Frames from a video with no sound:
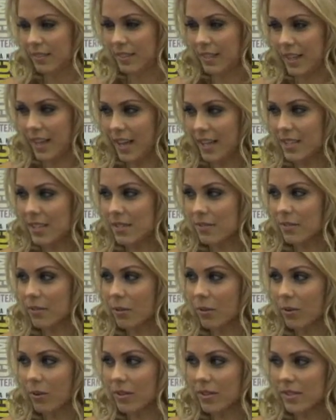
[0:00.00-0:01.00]
Yes, of
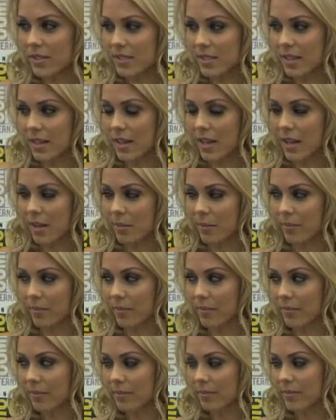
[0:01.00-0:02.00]
course.
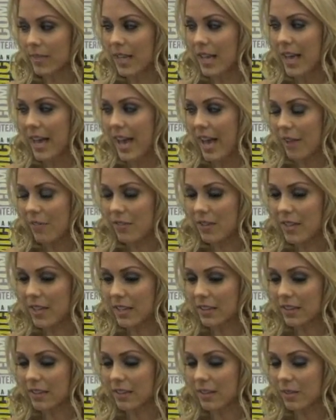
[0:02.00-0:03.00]
I feel
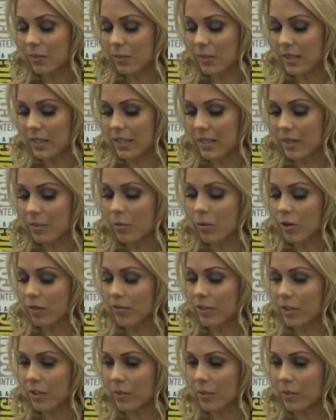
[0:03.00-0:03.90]
like we needed more of a